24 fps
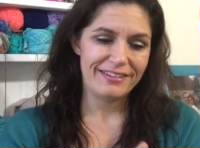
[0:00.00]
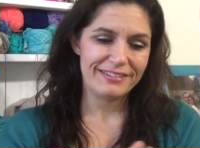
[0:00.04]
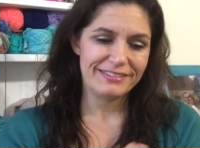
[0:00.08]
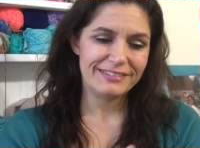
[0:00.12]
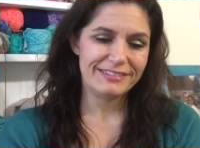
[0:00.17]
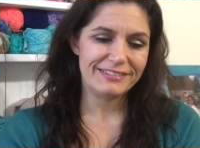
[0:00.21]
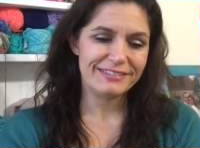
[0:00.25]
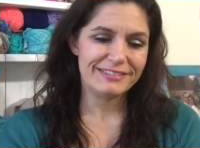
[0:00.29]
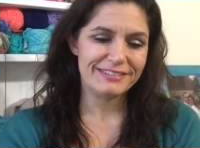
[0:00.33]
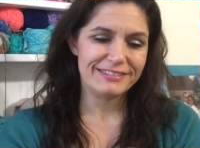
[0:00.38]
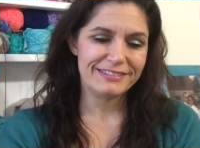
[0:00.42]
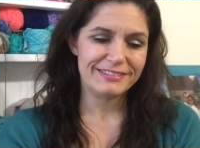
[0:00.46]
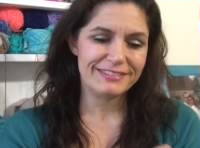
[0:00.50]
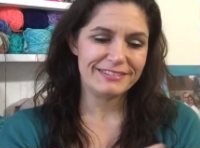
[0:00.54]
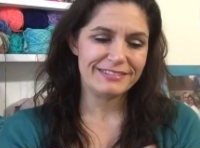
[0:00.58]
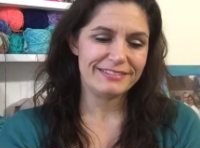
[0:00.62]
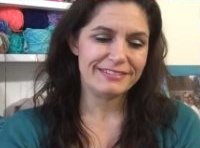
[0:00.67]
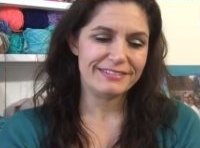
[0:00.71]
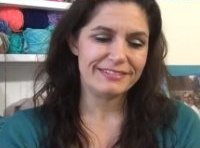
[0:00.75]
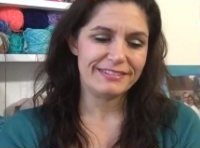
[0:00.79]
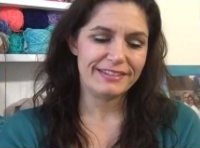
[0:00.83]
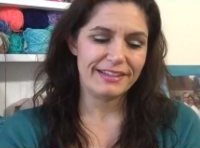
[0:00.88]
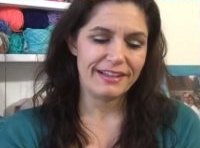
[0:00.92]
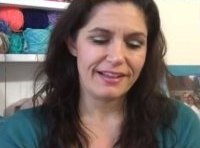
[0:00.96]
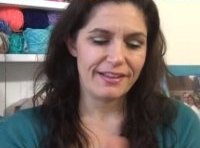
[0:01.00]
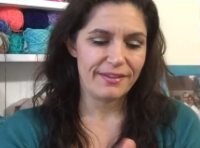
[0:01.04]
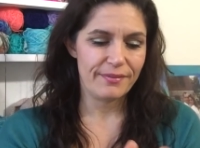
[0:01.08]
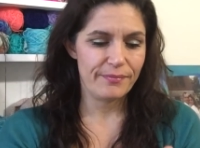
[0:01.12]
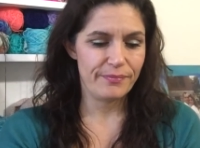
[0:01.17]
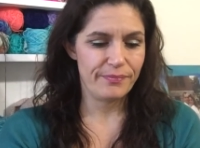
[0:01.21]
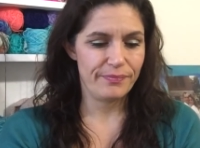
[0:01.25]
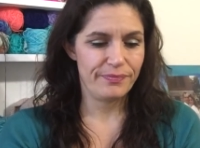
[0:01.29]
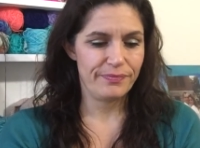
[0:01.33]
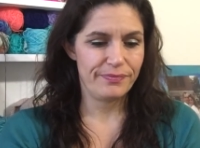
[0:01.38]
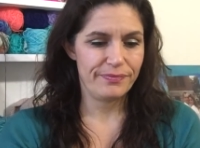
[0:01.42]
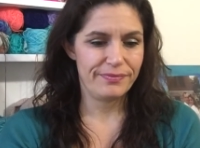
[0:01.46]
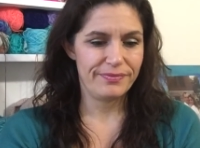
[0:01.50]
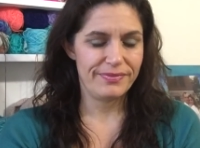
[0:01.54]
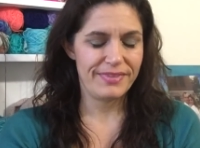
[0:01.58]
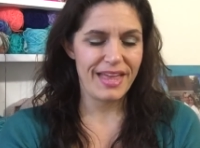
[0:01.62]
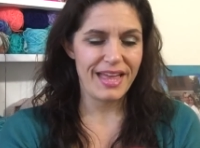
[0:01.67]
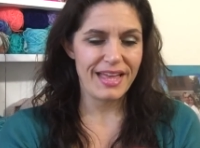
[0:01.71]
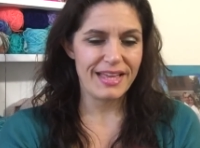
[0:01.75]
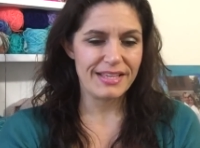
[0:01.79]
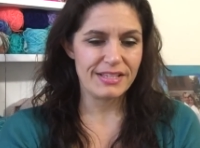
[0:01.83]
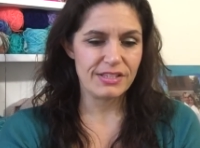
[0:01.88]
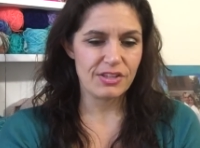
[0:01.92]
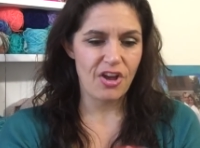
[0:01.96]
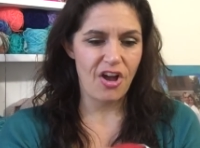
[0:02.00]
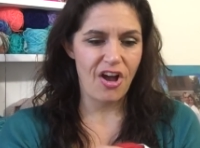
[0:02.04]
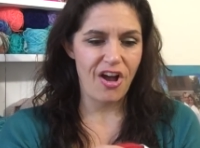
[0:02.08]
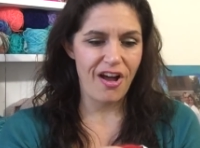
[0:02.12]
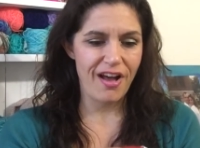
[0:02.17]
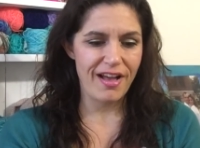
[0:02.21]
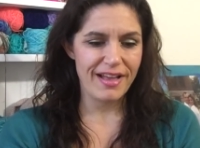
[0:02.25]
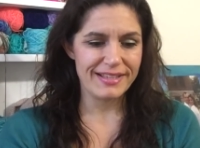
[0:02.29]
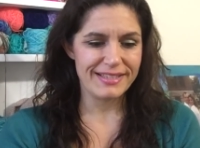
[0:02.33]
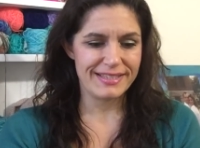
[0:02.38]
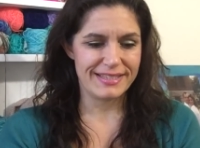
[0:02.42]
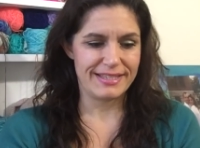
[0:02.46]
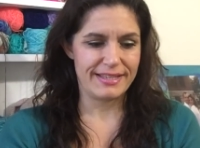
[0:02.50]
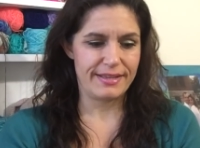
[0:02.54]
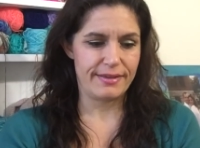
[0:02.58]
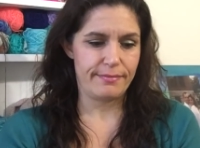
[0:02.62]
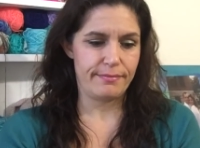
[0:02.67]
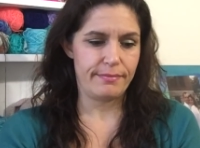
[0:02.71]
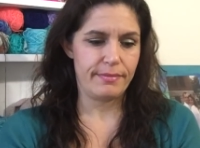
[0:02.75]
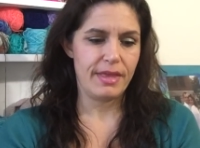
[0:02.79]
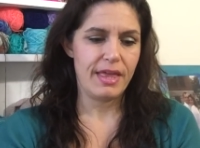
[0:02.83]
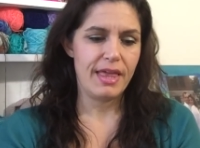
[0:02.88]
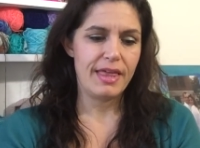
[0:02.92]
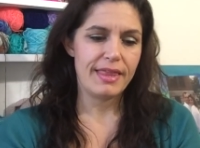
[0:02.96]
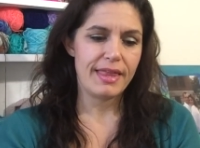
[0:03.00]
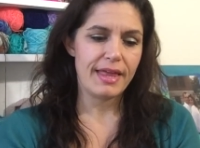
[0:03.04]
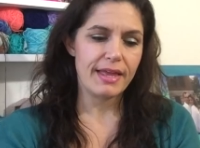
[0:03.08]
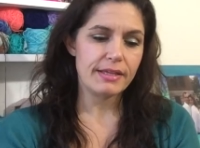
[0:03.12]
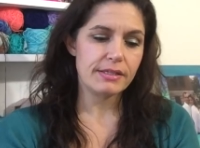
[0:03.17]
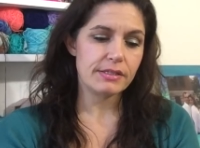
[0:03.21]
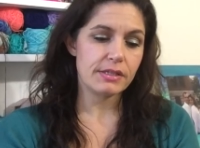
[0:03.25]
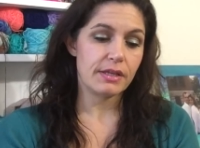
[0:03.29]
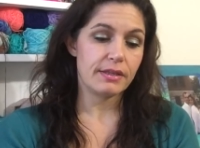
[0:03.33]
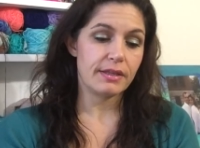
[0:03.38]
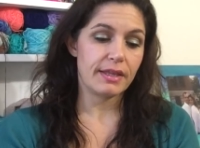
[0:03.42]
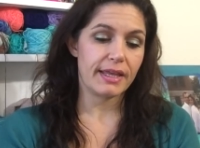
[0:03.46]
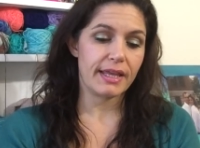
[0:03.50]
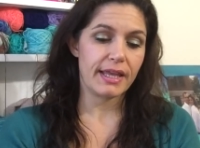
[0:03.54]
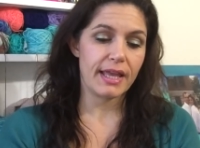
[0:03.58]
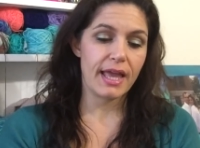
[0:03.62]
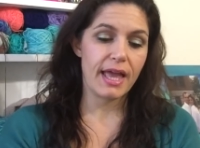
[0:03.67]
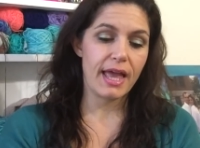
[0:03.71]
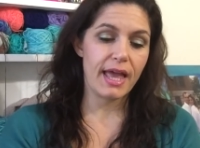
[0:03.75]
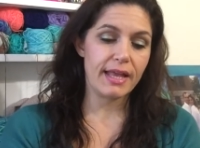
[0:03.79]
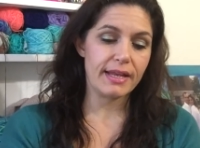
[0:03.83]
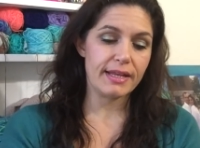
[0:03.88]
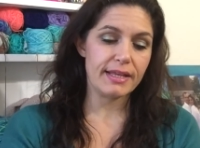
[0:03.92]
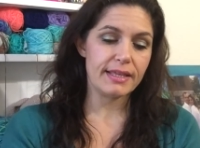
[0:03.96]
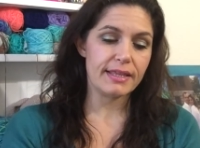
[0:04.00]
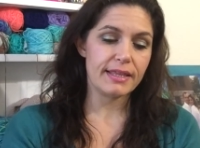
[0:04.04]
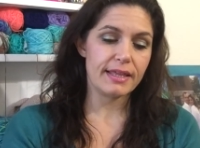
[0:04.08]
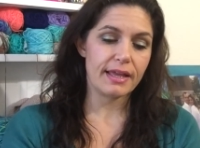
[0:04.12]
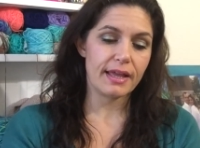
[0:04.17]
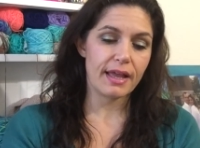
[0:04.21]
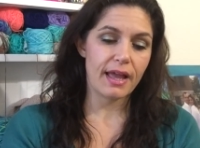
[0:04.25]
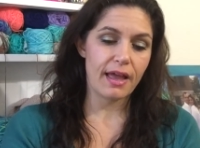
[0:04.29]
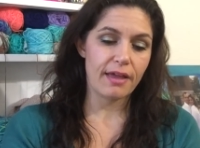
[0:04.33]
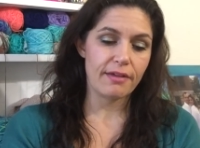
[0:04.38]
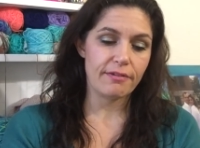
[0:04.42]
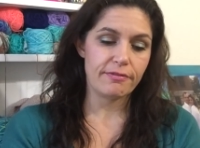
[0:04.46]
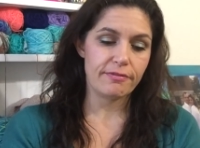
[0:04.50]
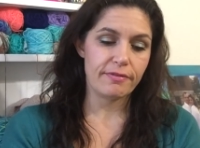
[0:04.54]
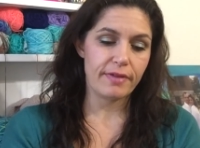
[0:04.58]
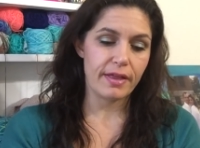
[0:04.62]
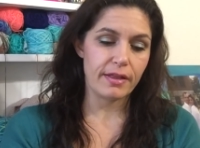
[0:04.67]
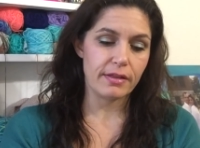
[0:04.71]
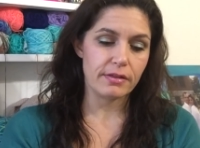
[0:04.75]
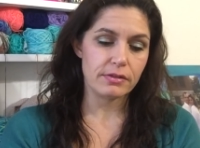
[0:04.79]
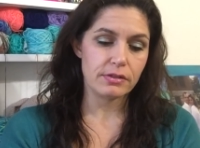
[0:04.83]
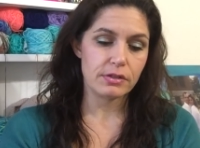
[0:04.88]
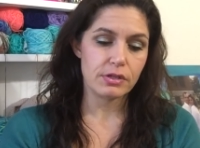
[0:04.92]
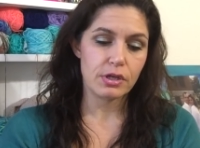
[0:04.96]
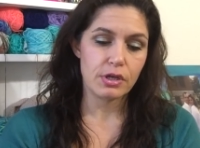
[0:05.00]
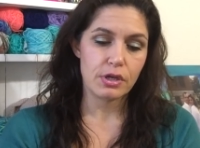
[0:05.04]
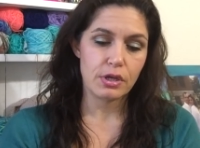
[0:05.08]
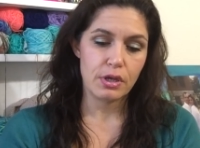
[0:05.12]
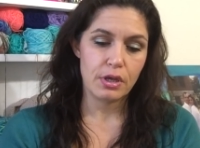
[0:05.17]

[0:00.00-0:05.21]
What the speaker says: Oh, that is awesome. That is unlike anything I felt.